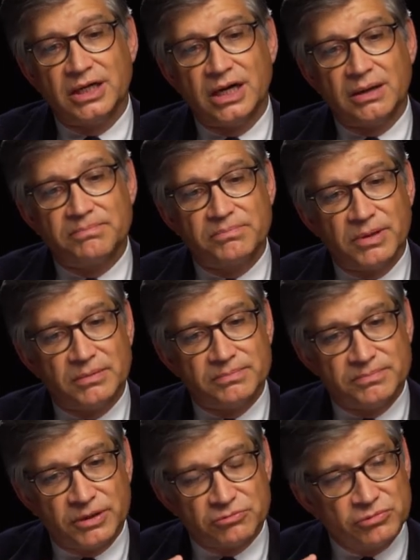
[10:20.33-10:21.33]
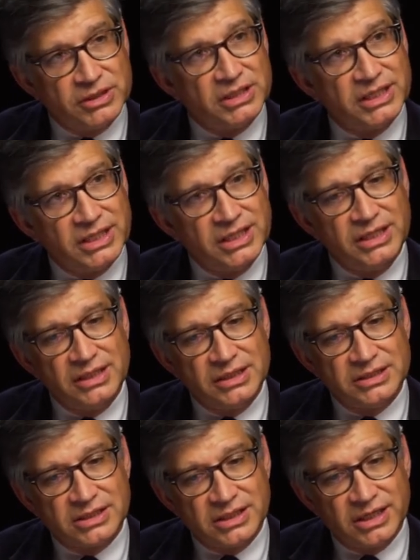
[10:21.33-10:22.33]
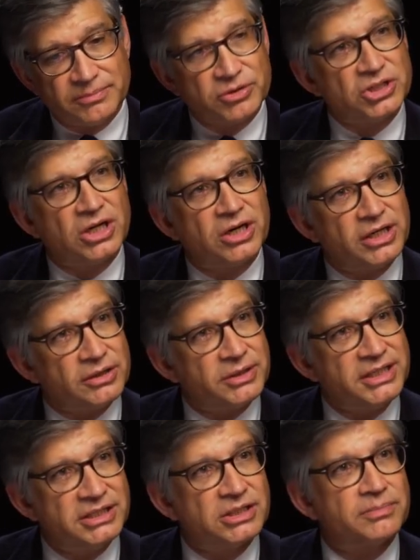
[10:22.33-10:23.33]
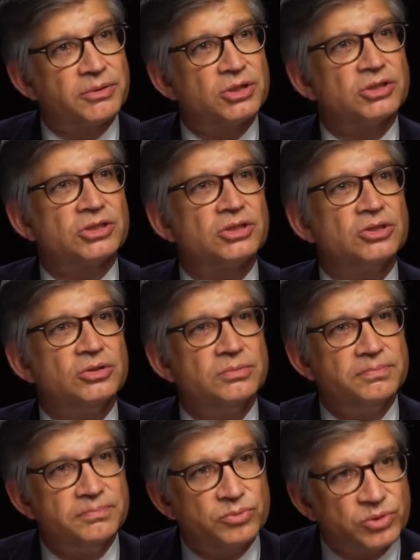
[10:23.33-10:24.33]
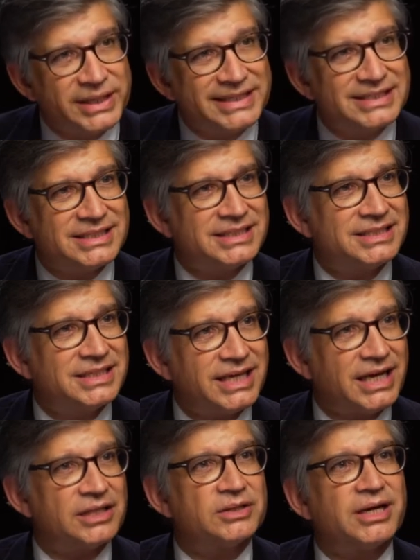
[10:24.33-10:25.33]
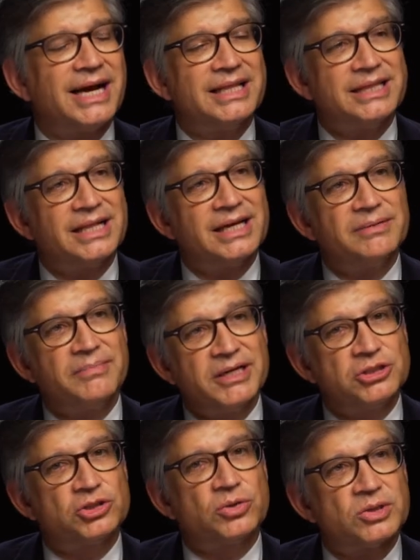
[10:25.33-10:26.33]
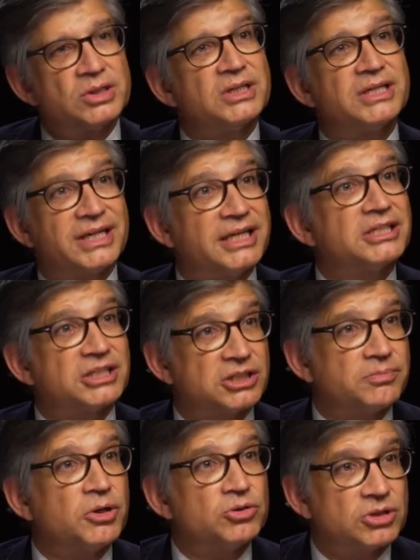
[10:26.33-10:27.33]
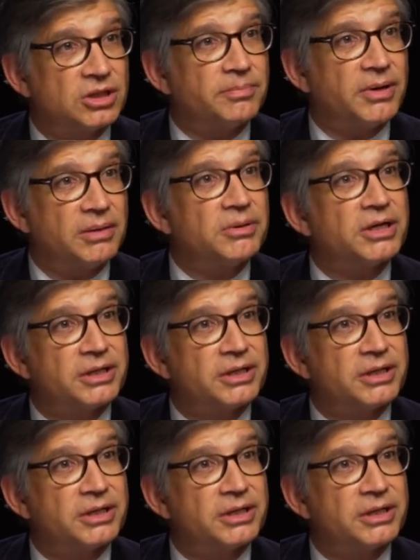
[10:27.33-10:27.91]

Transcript: But really, he is the impresario. He's the person who brings this together and then makes sure that it gets exposed to the public.